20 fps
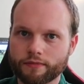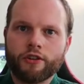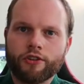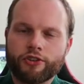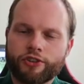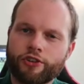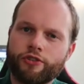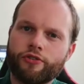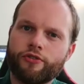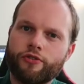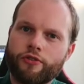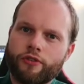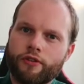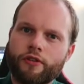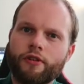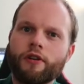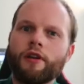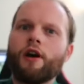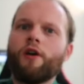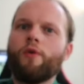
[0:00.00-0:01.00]
So
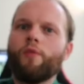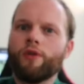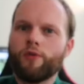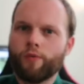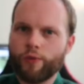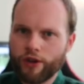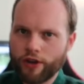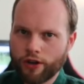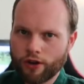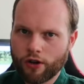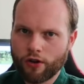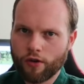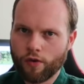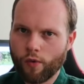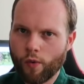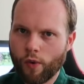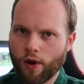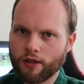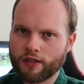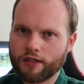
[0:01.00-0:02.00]
now what we know
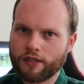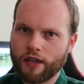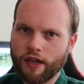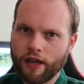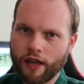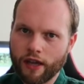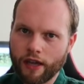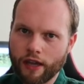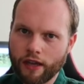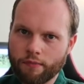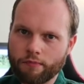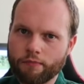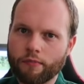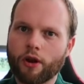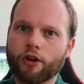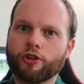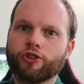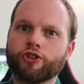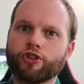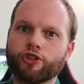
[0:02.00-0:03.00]
what a
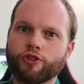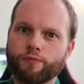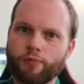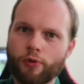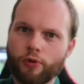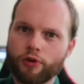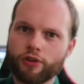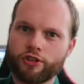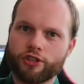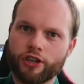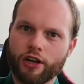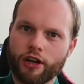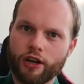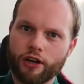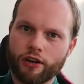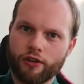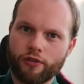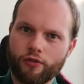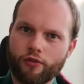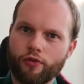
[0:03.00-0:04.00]
martial sports
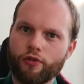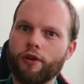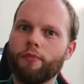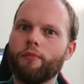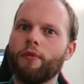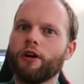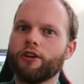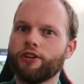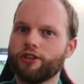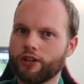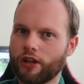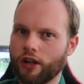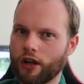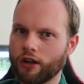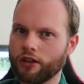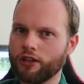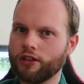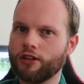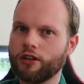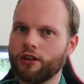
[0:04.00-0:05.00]
are or a martial
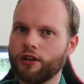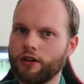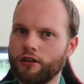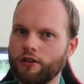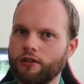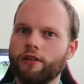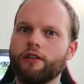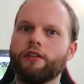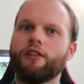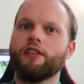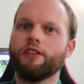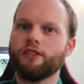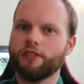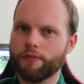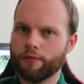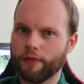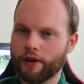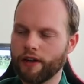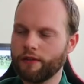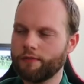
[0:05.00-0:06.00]
arts are, at least
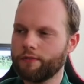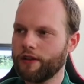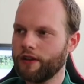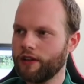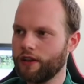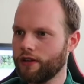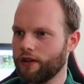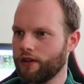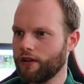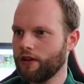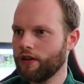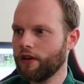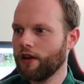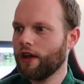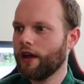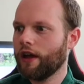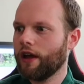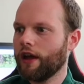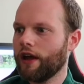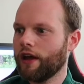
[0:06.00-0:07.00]
in my opinion,
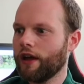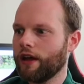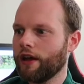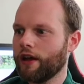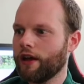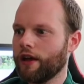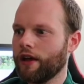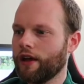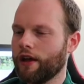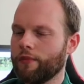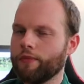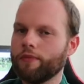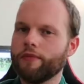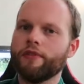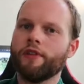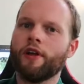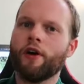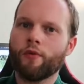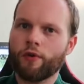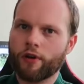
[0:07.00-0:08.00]
um,
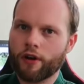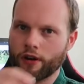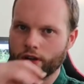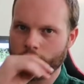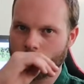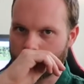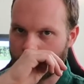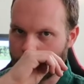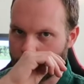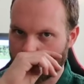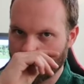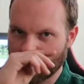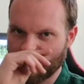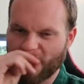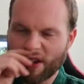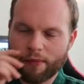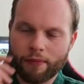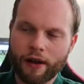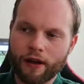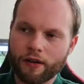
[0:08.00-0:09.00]
now we're going to talk
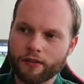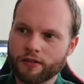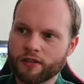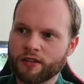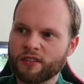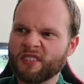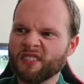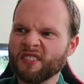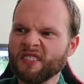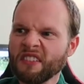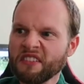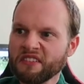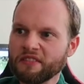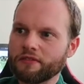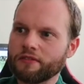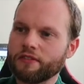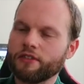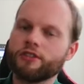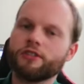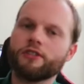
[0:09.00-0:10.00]
about
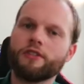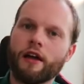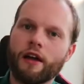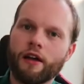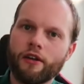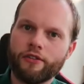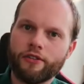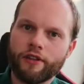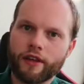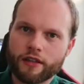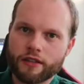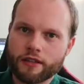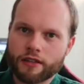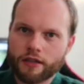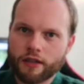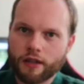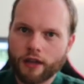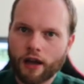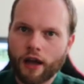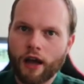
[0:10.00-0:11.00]
the style that
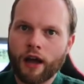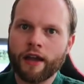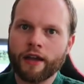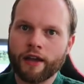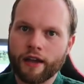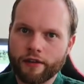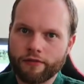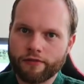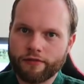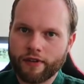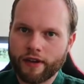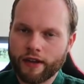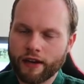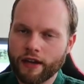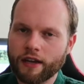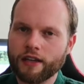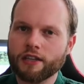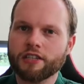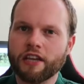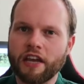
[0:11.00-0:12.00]
I give, and
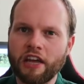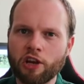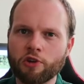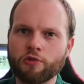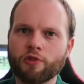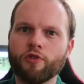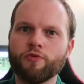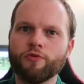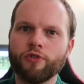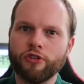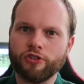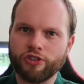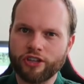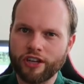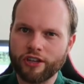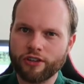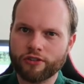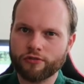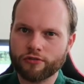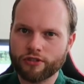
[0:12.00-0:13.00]
that is Heidukun no
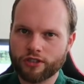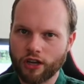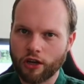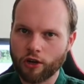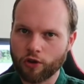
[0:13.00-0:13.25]
Jingyung